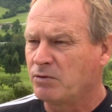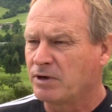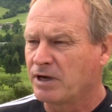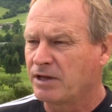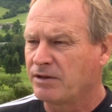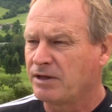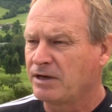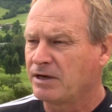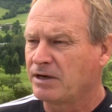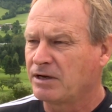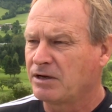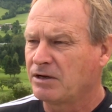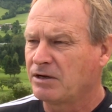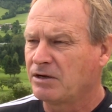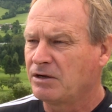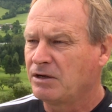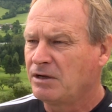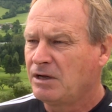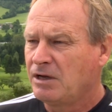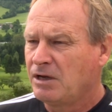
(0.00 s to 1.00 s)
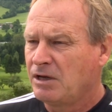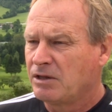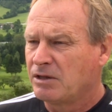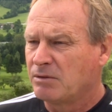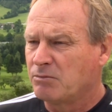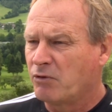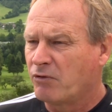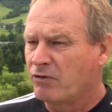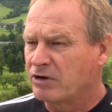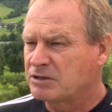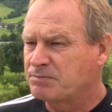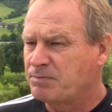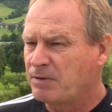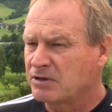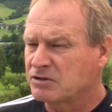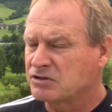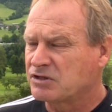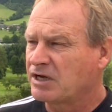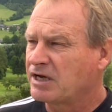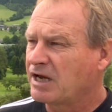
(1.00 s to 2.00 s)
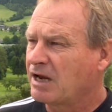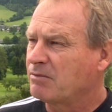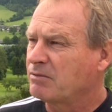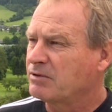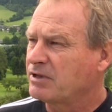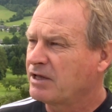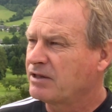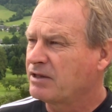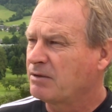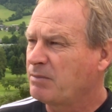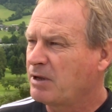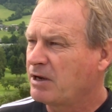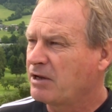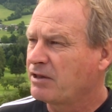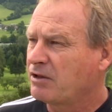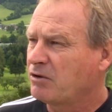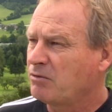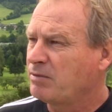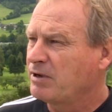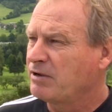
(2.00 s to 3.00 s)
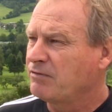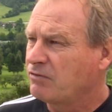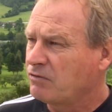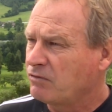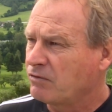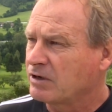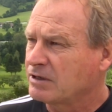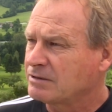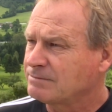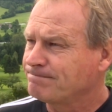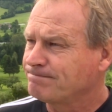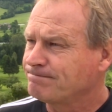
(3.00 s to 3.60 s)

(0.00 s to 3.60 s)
And I think the more experience they get with that, the better they'll be for it.